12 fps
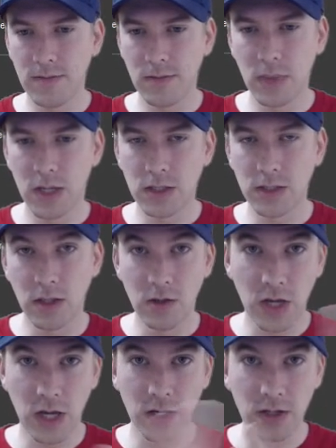because then you
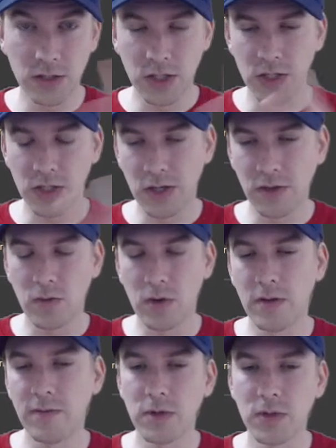can't adjust either one
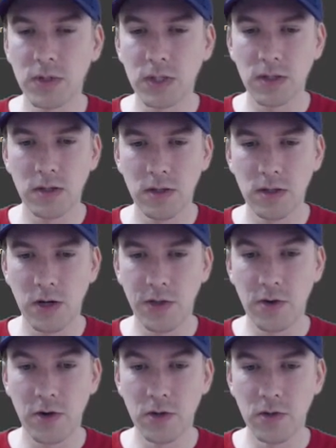of those on
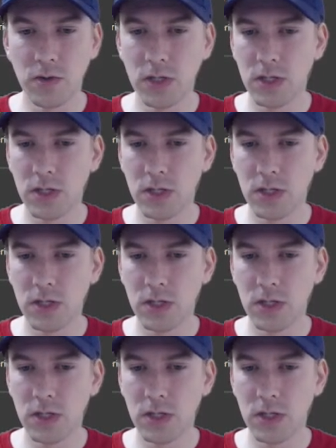their own.